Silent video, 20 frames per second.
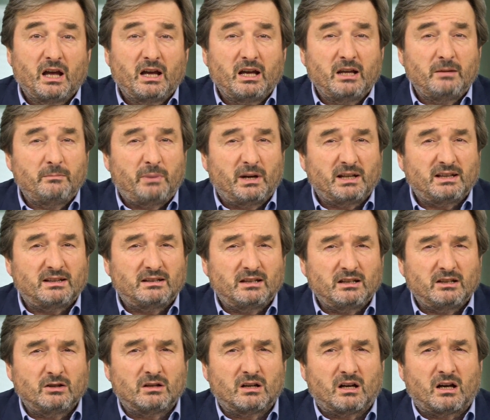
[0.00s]
In
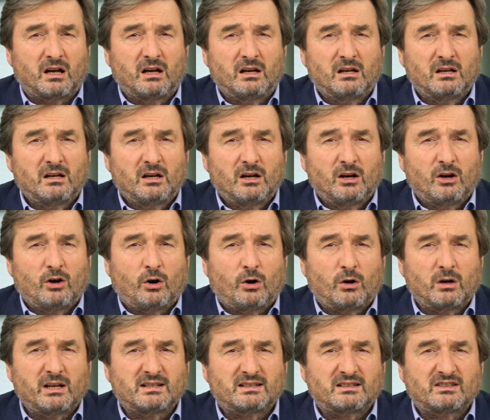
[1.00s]
particular,
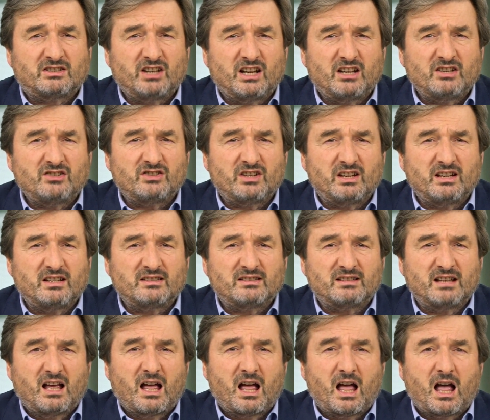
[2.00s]
our exchanges